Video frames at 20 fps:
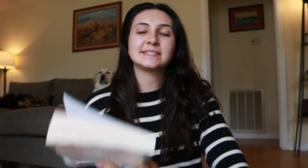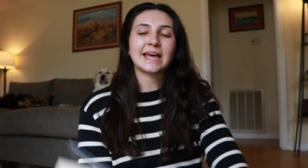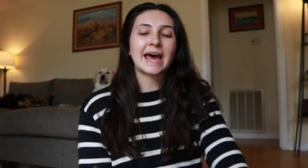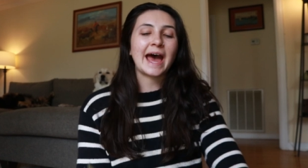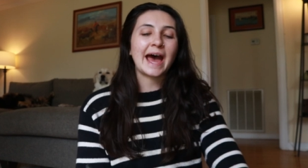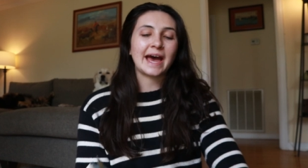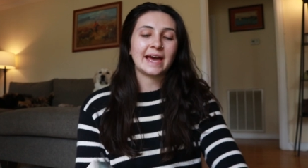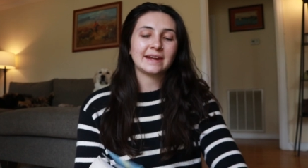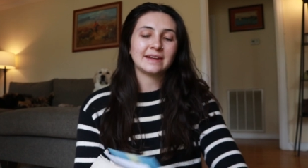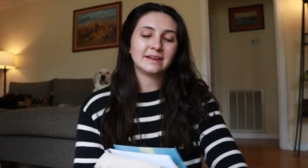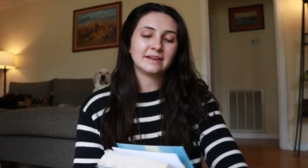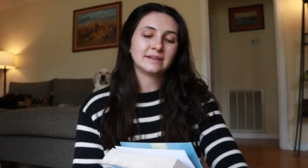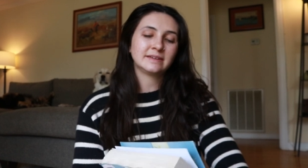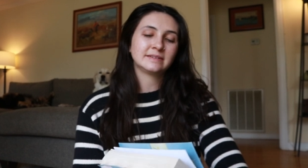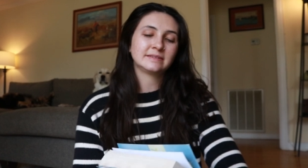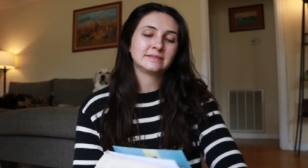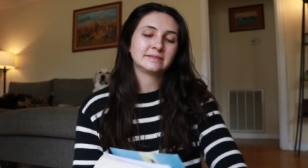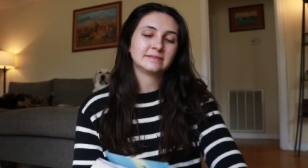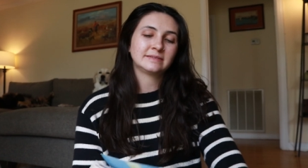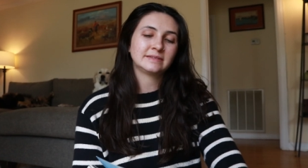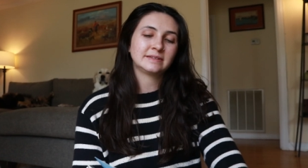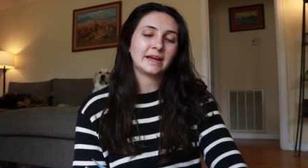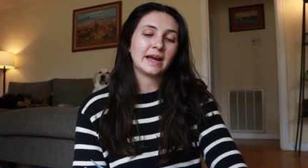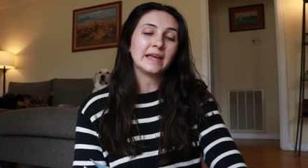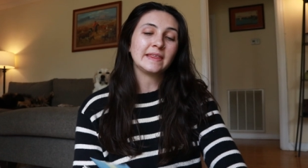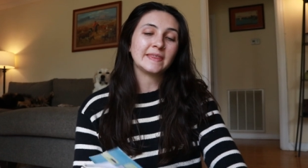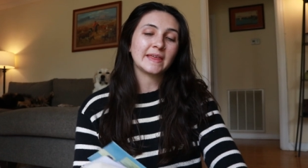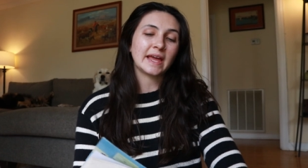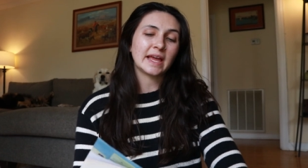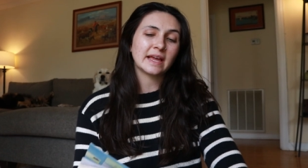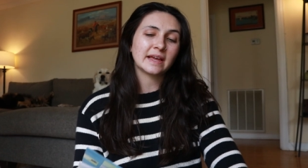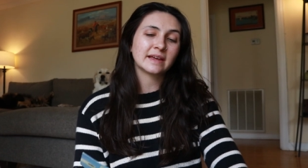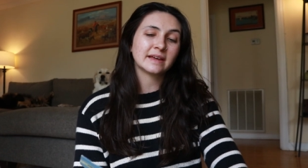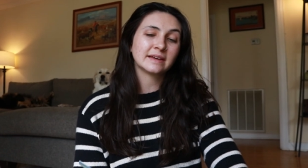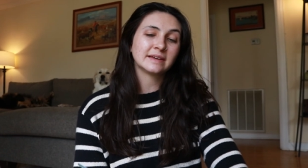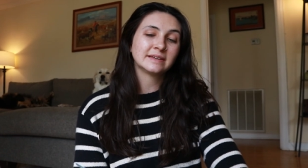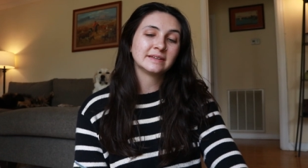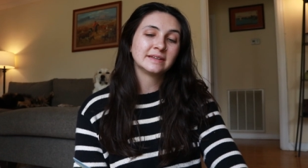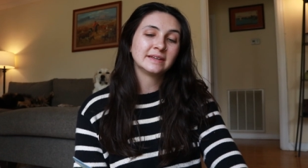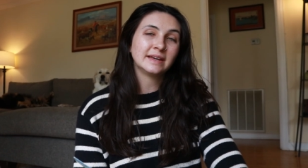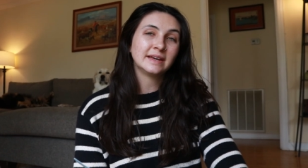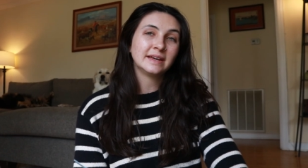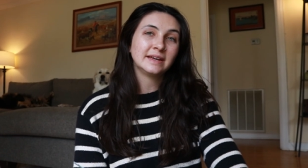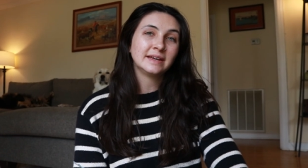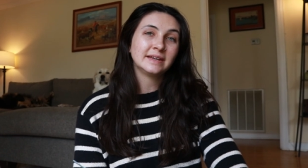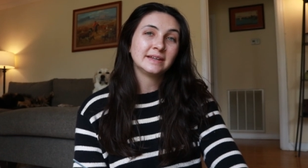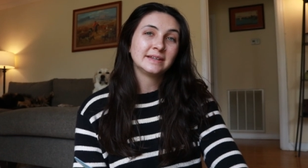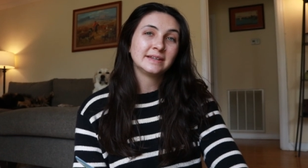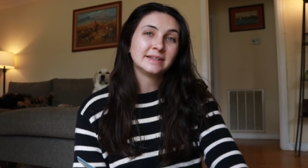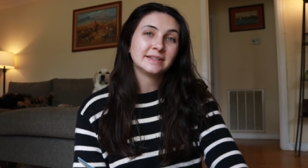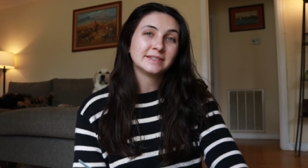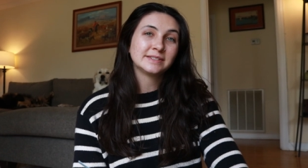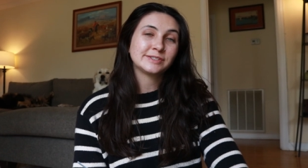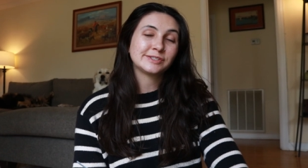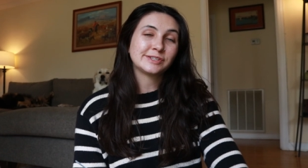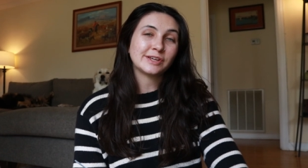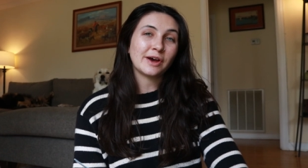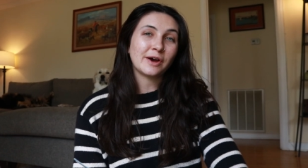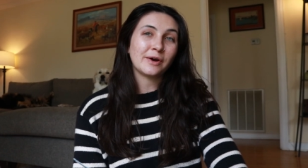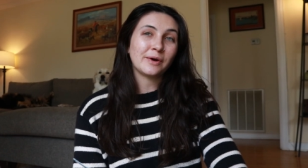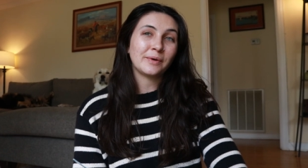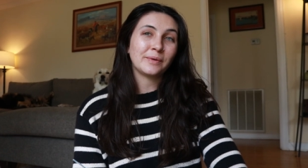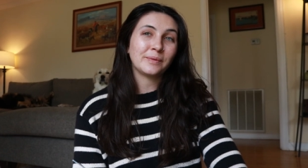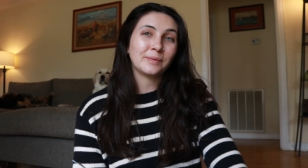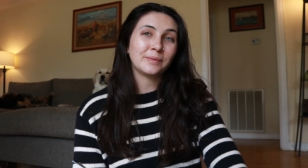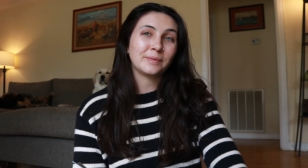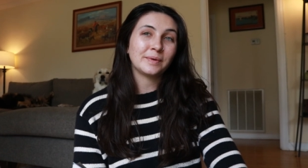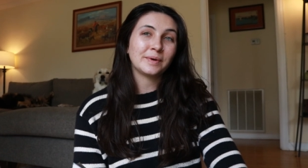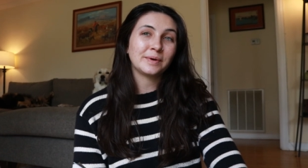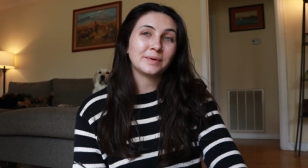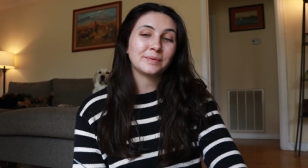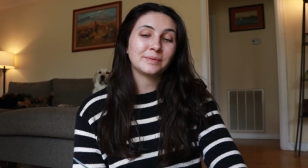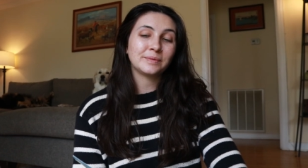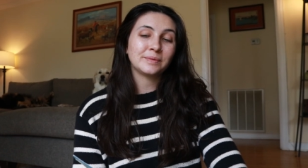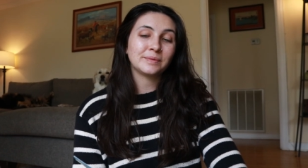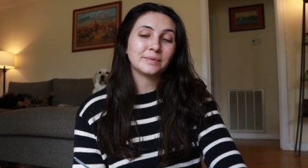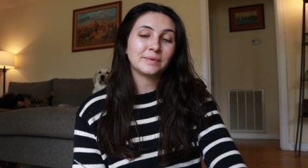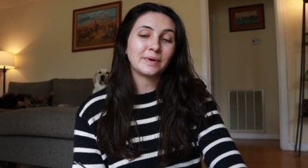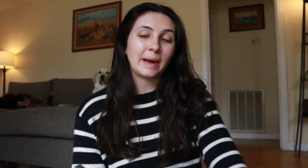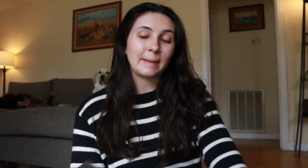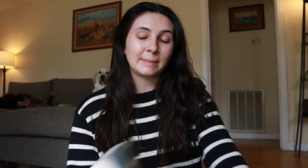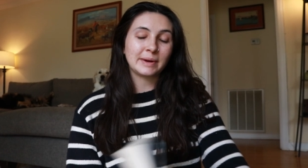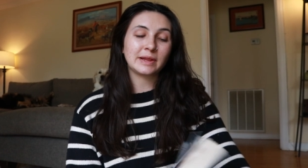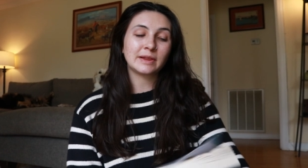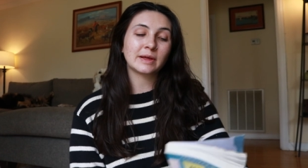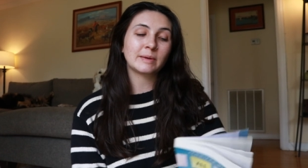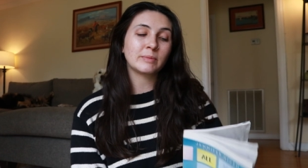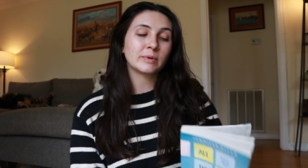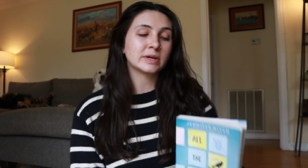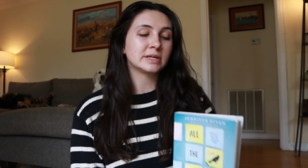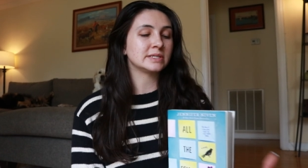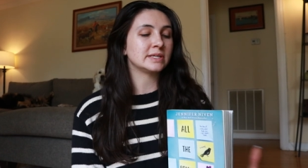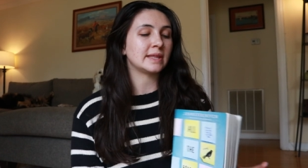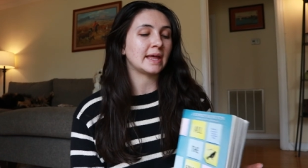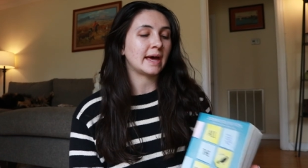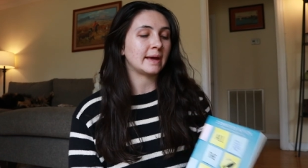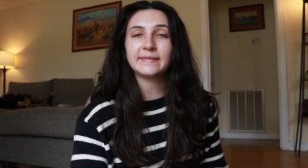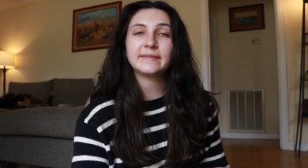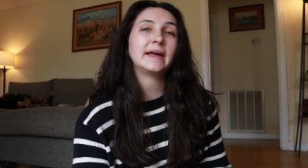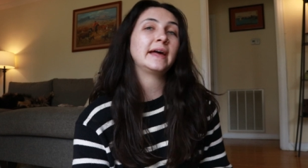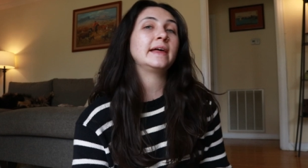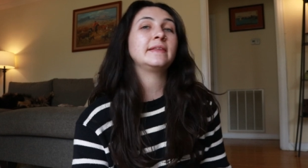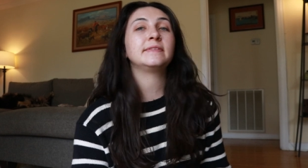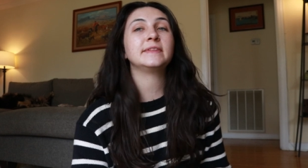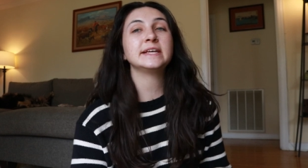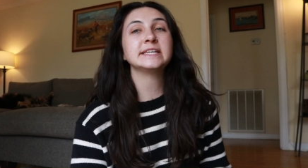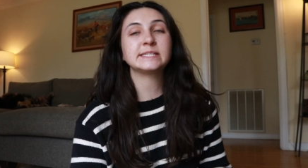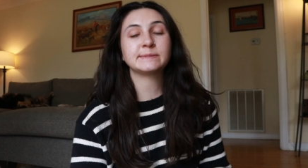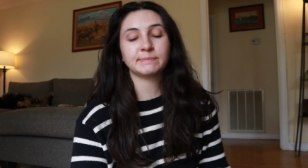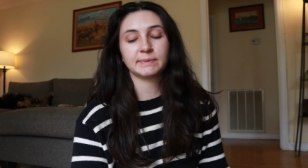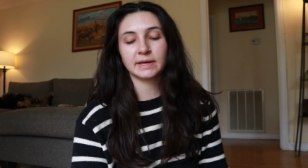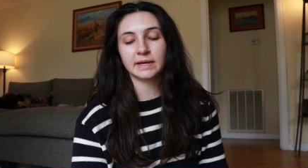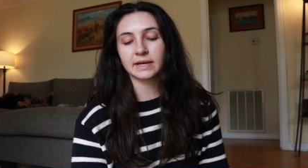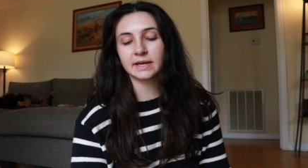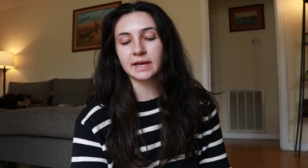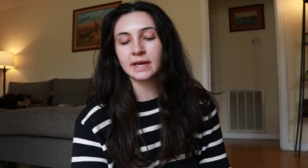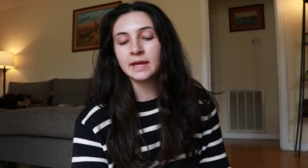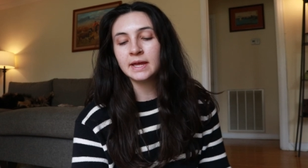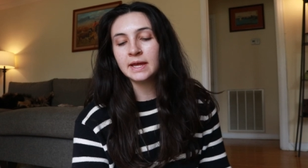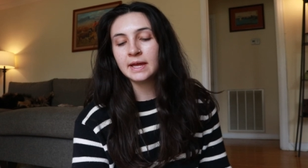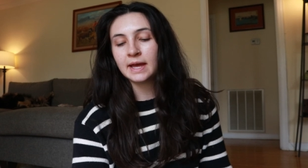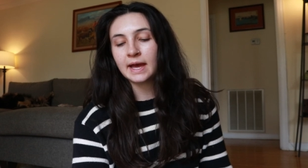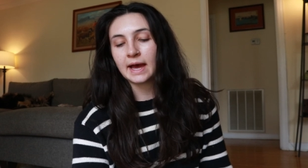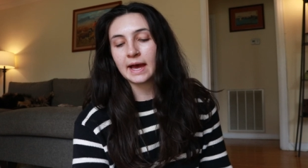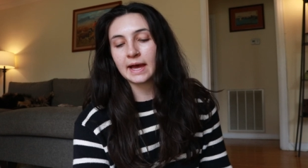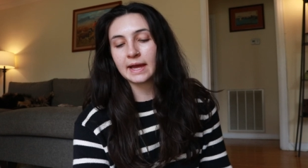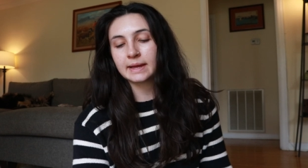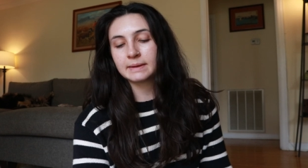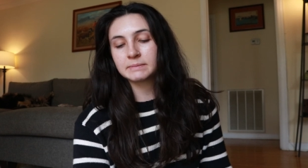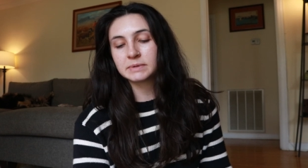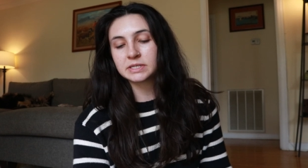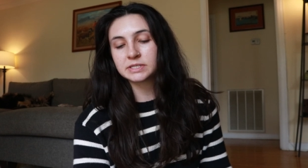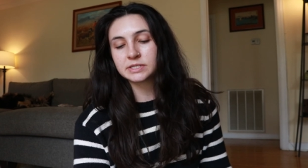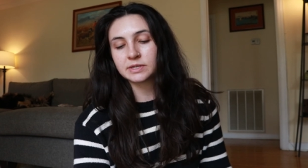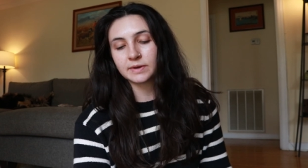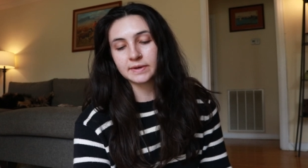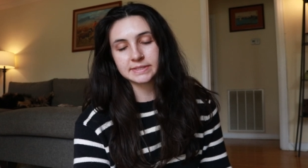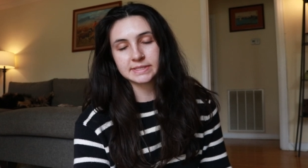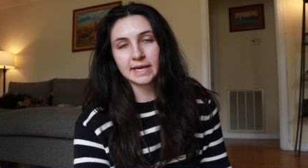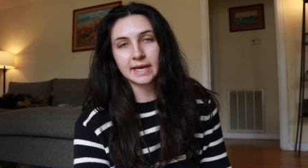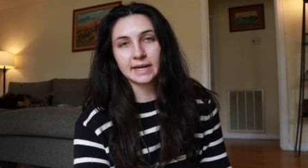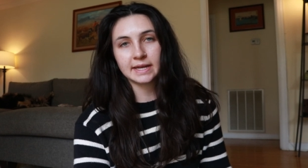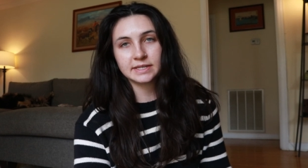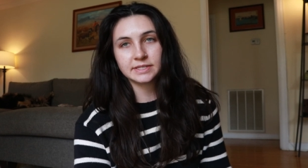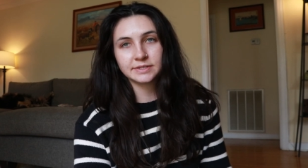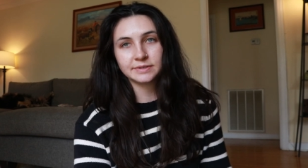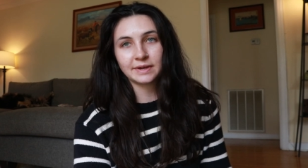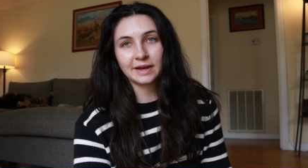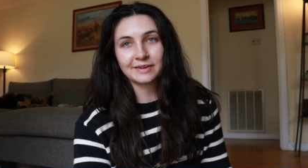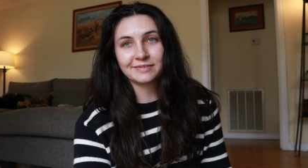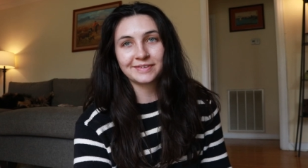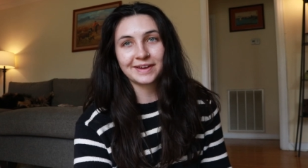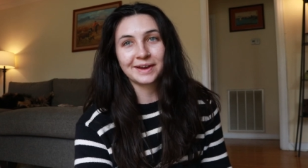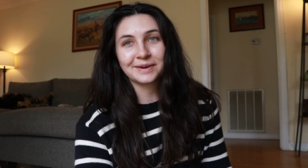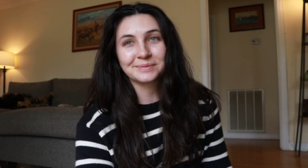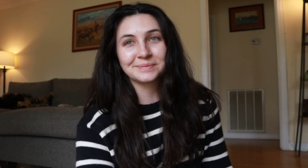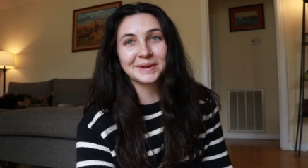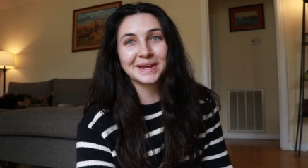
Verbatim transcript: sad, I think. So I'm gonna look more into that. And then this book I'm so excited to have found